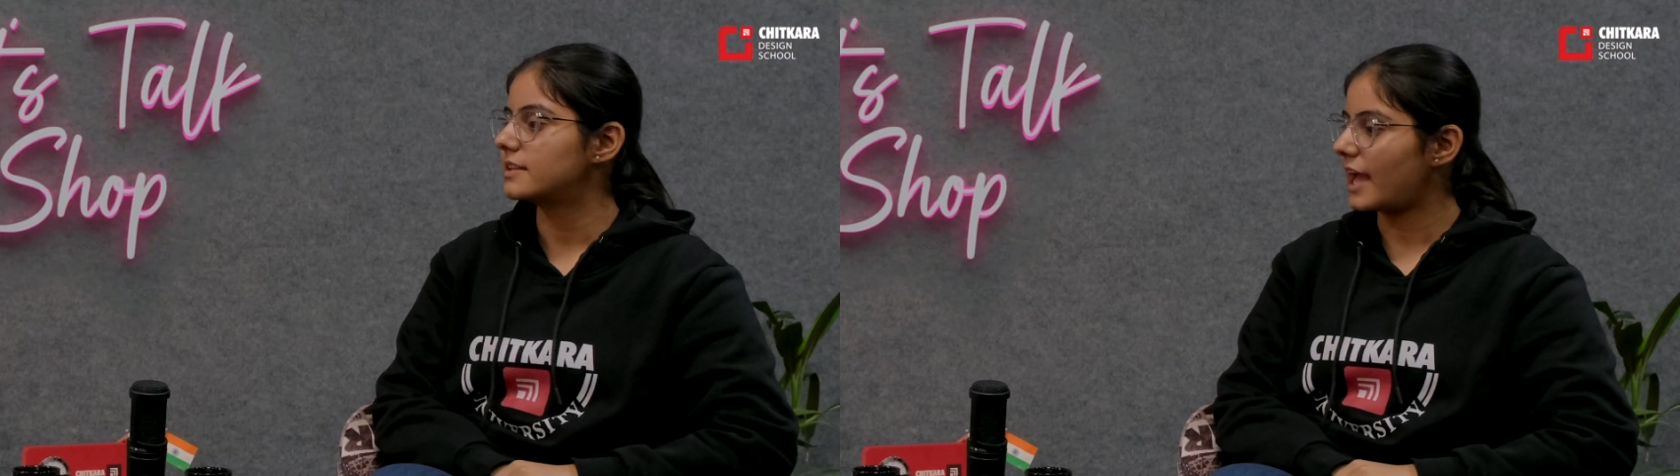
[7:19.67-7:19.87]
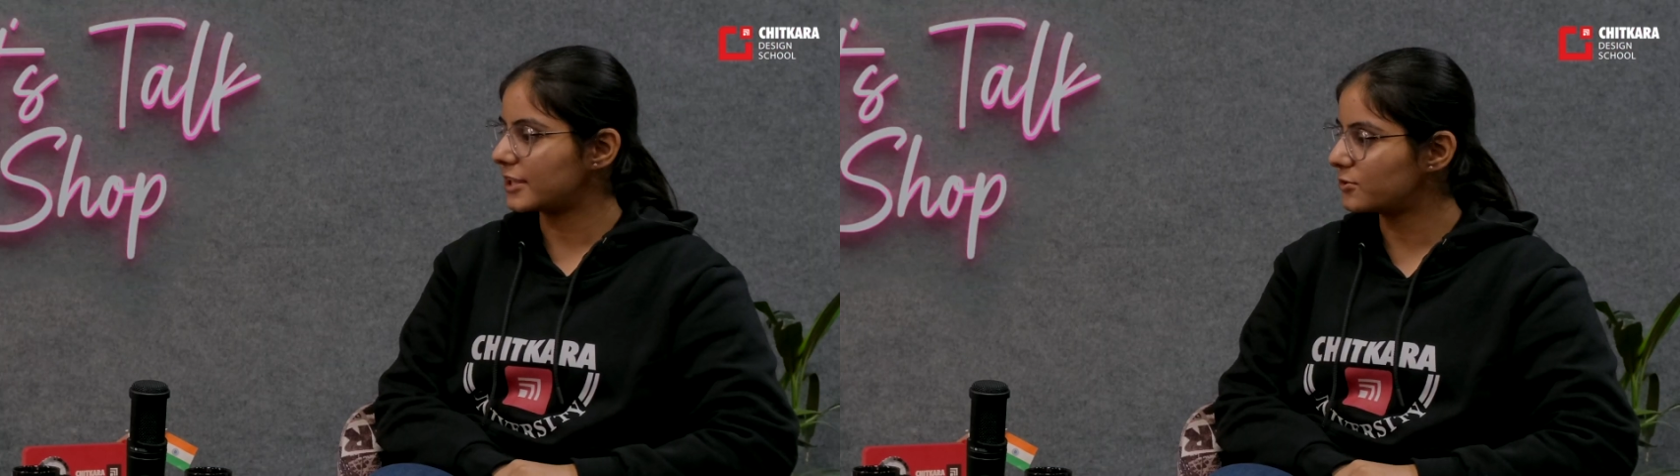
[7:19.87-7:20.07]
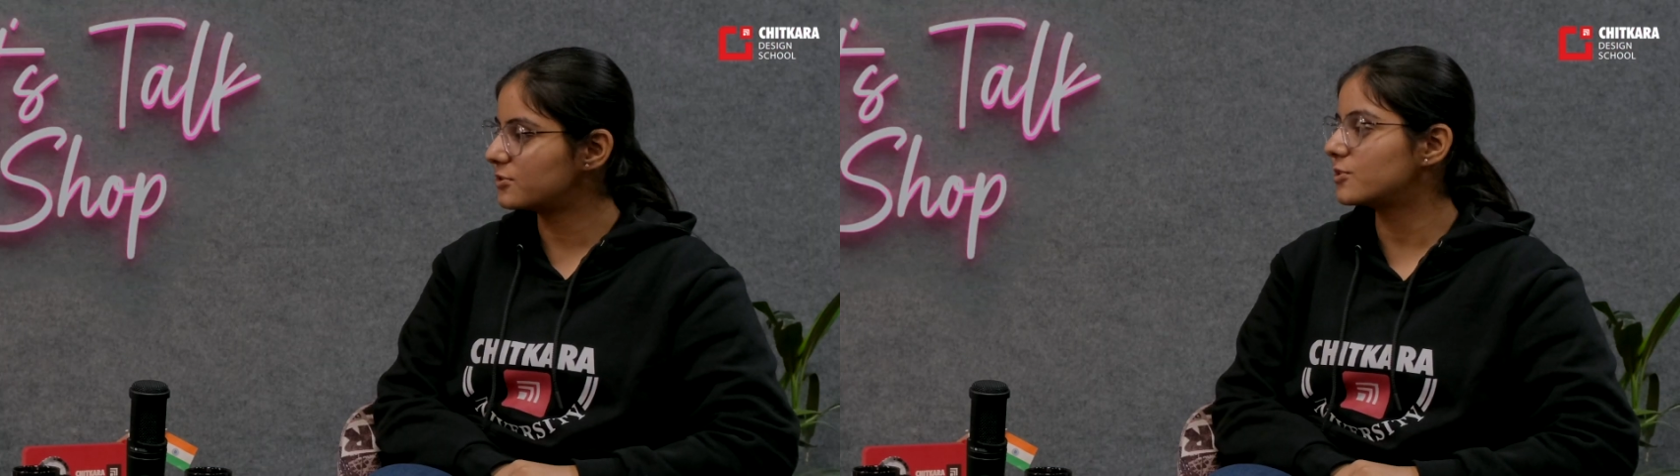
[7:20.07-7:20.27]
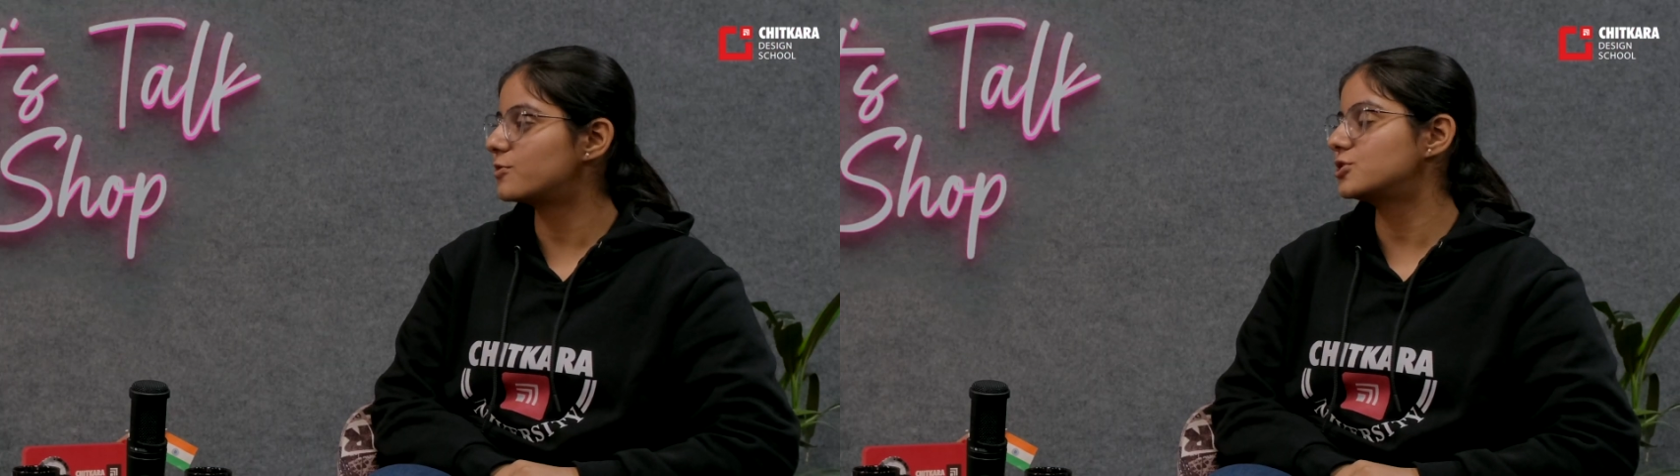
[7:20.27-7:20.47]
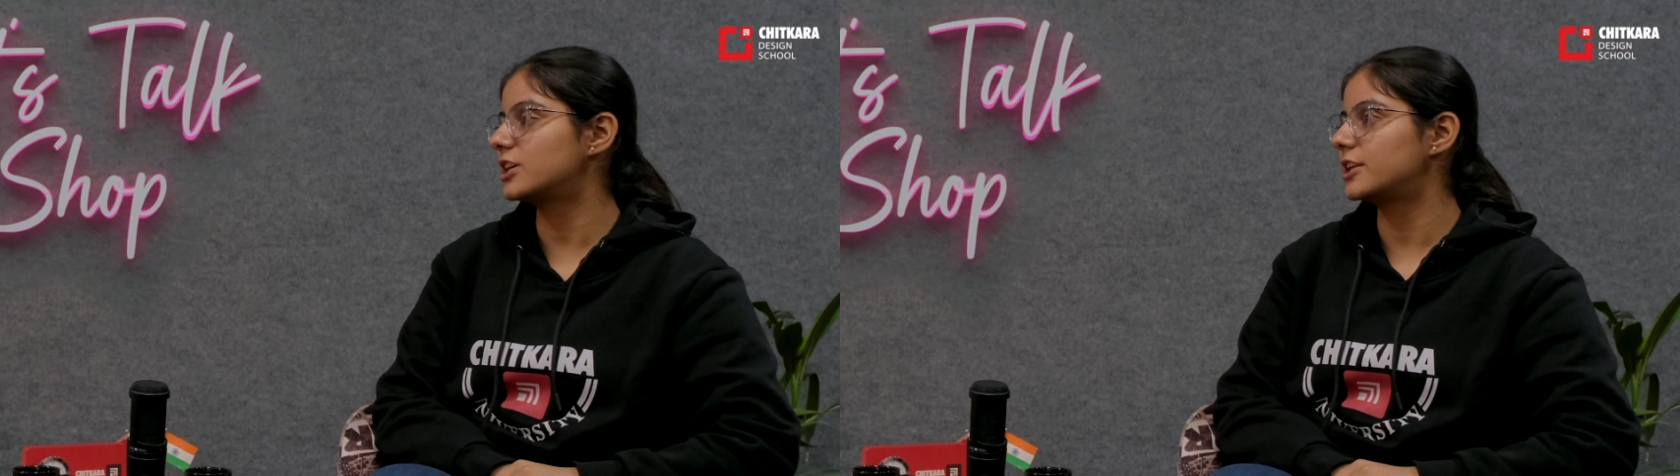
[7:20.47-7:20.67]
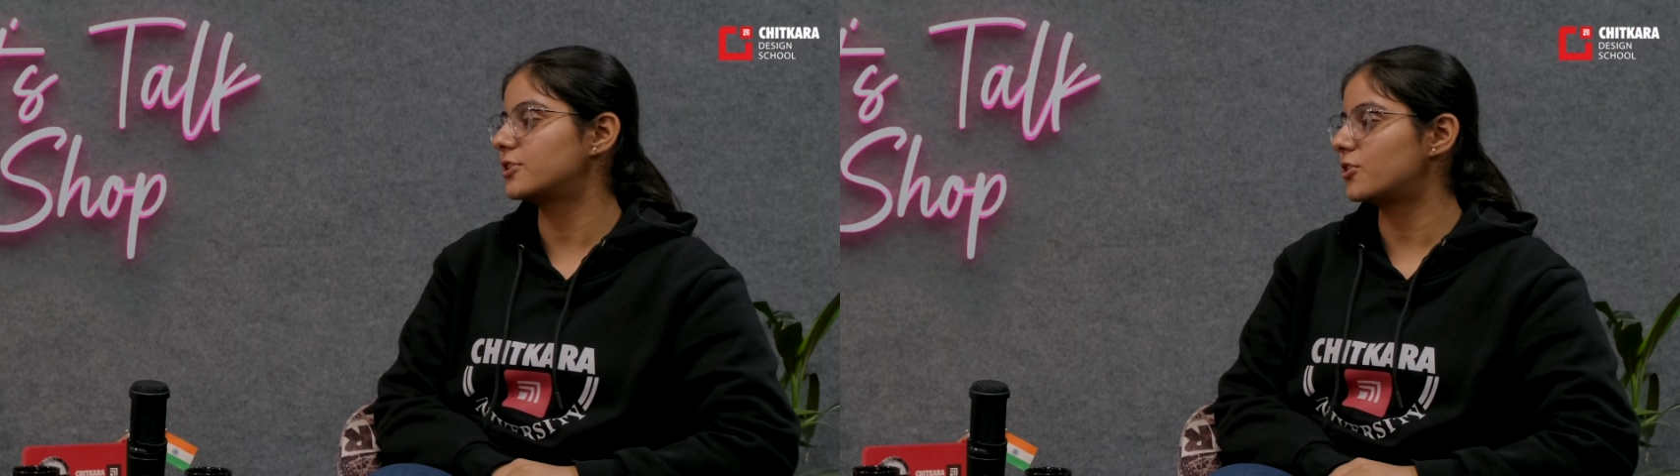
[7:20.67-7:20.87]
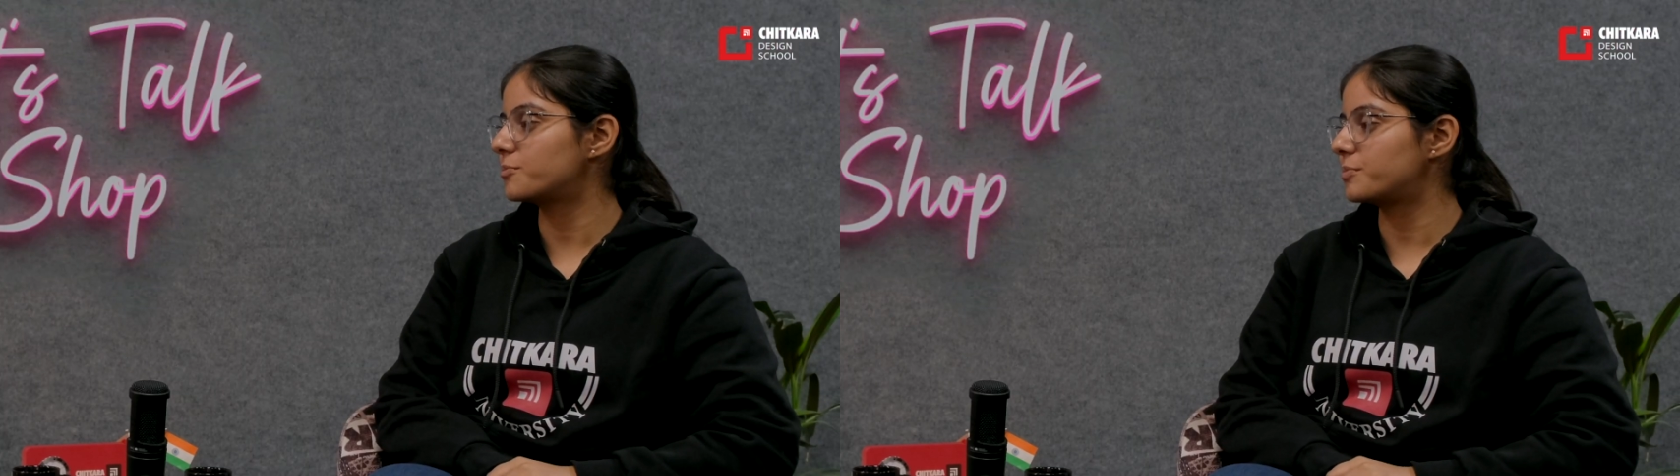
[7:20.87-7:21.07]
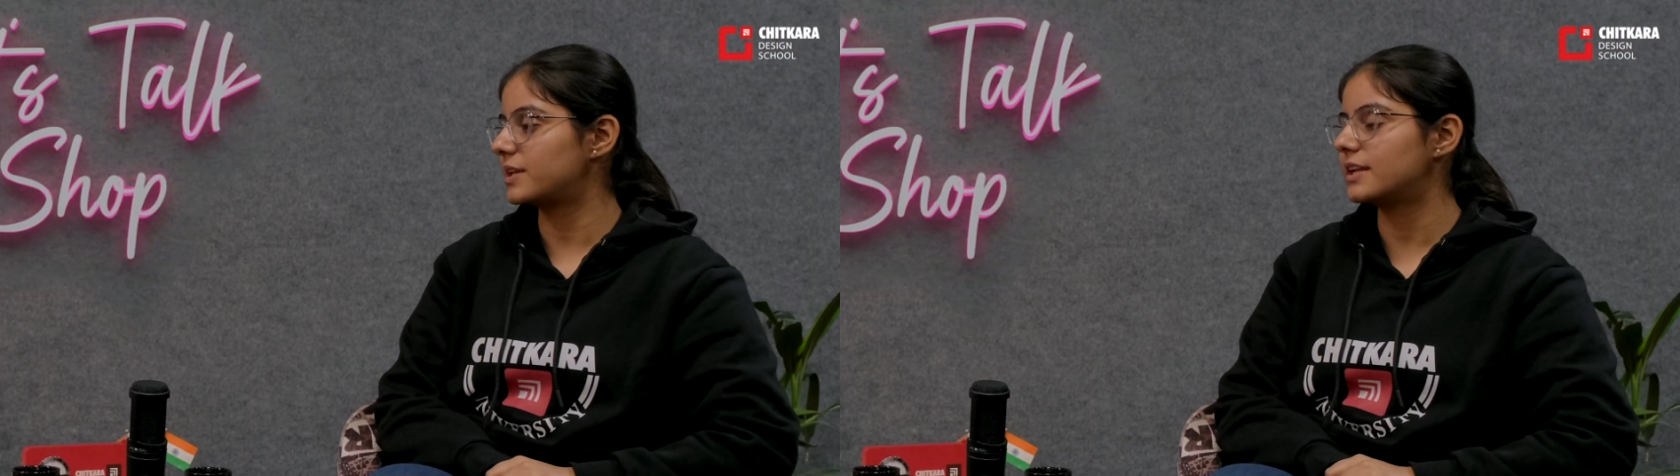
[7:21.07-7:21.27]
Thank you, sir, for sharing your
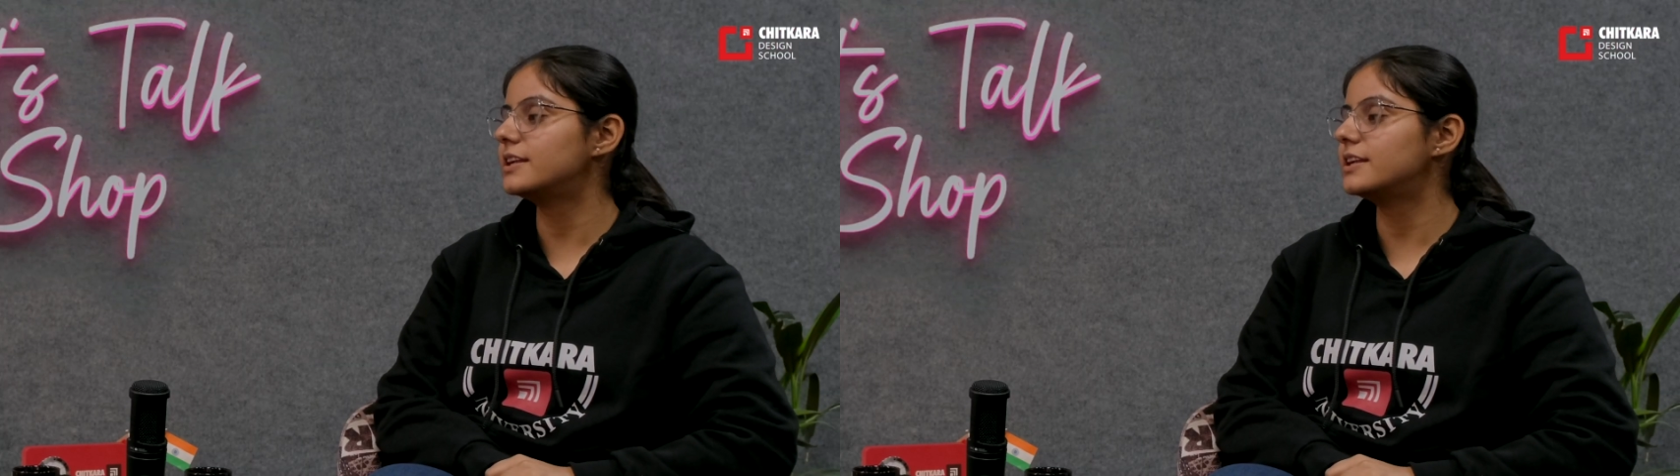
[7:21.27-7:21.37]
opinion.